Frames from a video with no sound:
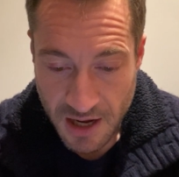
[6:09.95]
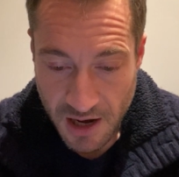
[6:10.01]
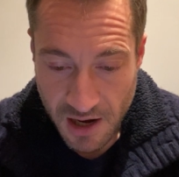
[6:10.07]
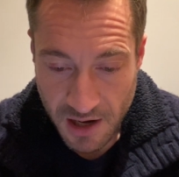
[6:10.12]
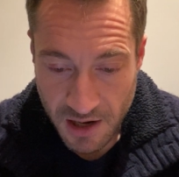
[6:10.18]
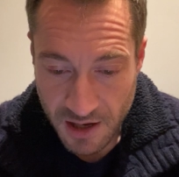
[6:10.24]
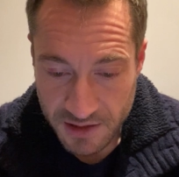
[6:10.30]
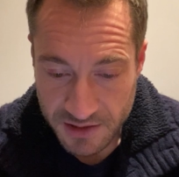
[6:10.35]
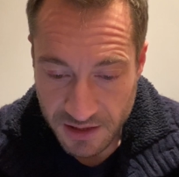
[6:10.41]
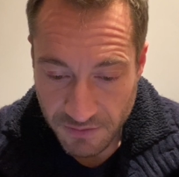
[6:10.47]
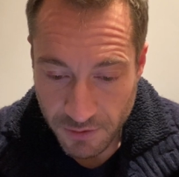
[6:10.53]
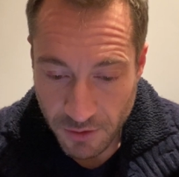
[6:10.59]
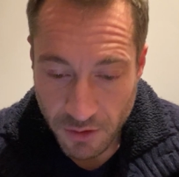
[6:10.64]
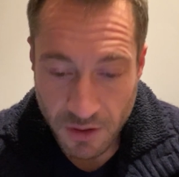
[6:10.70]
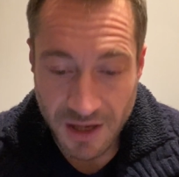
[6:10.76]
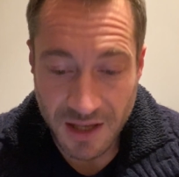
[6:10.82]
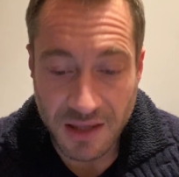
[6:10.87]
Let's have a
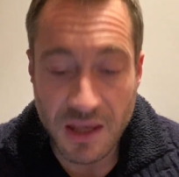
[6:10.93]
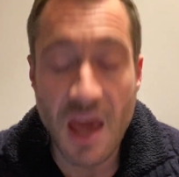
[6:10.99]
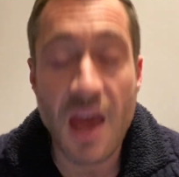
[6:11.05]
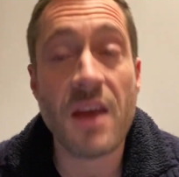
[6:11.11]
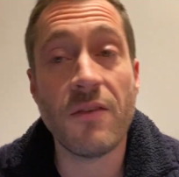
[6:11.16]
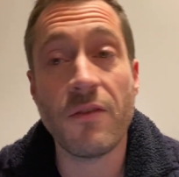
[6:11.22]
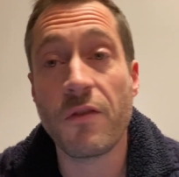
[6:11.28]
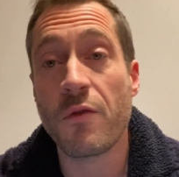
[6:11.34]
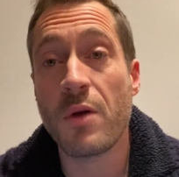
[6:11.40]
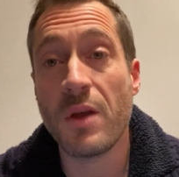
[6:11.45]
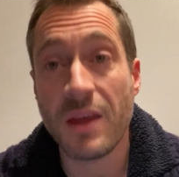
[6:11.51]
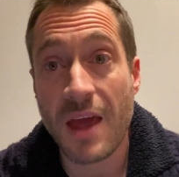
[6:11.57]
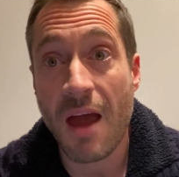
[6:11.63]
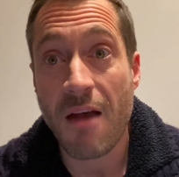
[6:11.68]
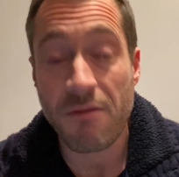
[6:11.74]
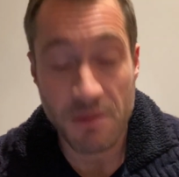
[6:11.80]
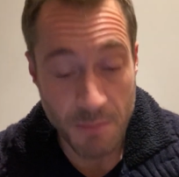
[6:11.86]
look. Again, free
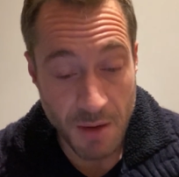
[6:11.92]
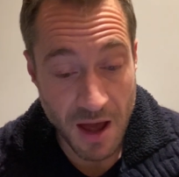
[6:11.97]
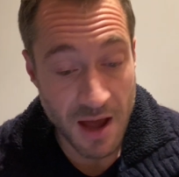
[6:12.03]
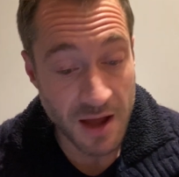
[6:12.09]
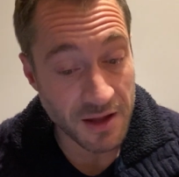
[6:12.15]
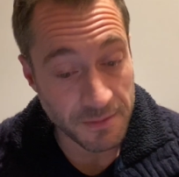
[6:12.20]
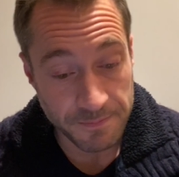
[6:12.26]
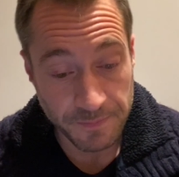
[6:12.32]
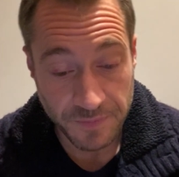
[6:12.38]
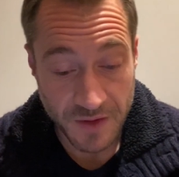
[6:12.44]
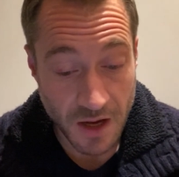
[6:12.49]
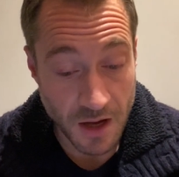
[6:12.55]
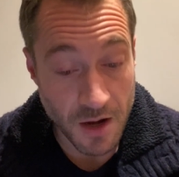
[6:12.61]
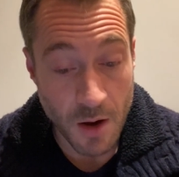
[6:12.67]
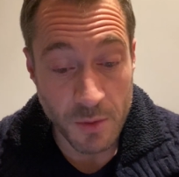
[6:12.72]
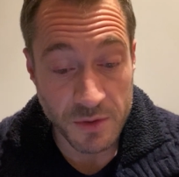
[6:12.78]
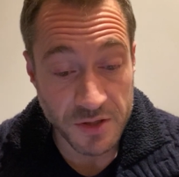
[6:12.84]
carry bag. I
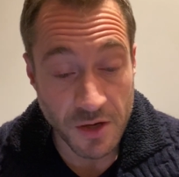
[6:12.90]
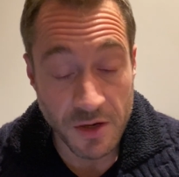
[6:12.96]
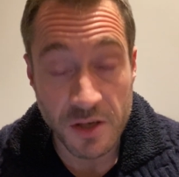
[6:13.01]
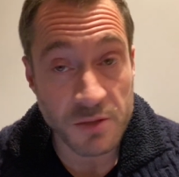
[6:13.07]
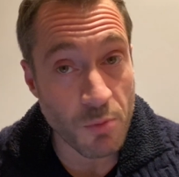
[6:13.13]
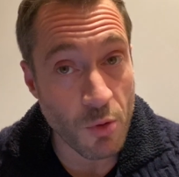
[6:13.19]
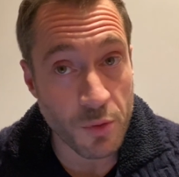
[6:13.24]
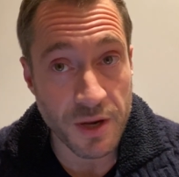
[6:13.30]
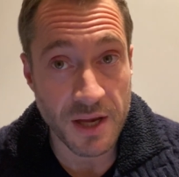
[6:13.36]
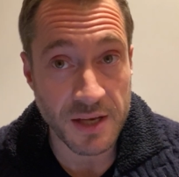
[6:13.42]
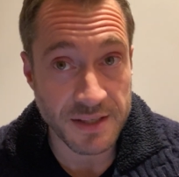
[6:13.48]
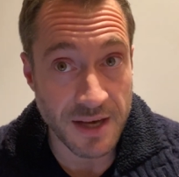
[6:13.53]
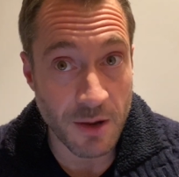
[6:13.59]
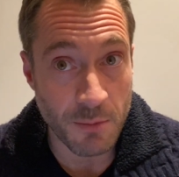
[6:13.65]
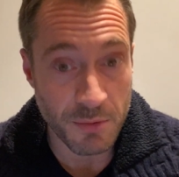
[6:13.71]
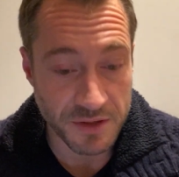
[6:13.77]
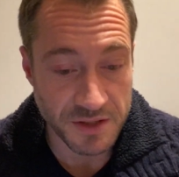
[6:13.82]
know it's only a small
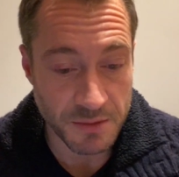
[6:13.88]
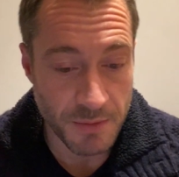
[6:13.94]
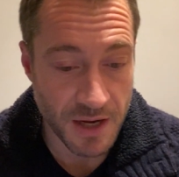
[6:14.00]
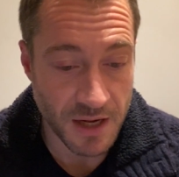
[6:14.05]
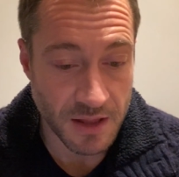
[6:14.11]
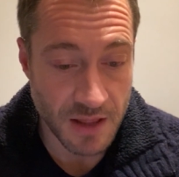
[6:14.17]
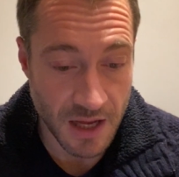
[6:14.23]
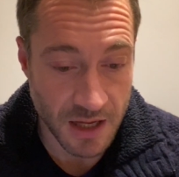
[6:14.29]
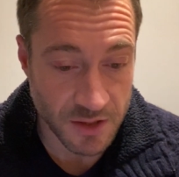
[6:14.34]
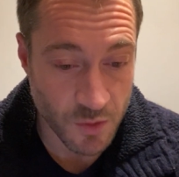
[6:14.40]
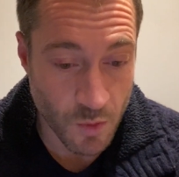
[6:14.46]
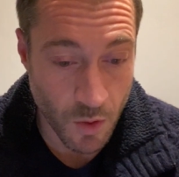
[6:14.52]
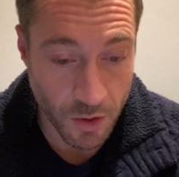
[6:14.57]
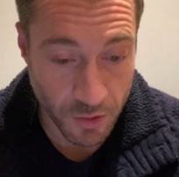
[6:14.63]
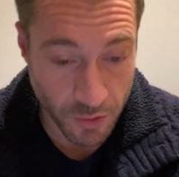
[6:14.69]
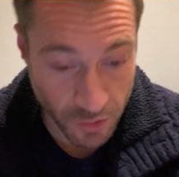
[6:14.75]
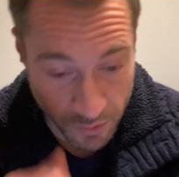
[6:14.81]
detail, but to me, that's
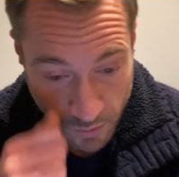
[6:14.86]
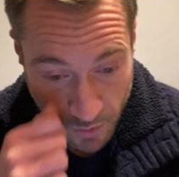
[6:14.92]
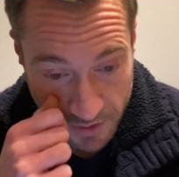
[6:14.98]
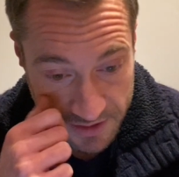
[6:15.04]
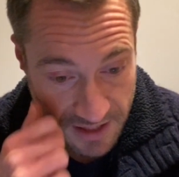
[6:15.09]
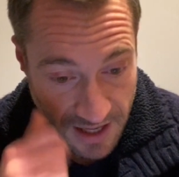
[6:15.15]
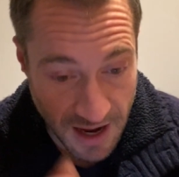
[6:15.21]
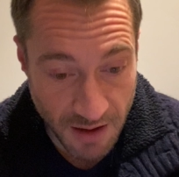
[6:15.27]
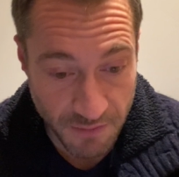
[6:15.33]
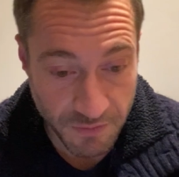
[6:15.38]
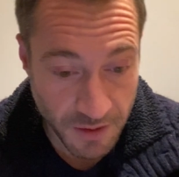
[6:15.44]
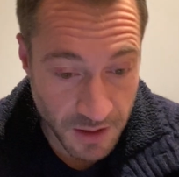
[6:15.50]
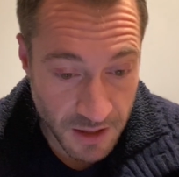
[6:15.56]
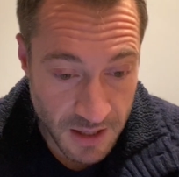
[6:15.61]
quite a good one to have.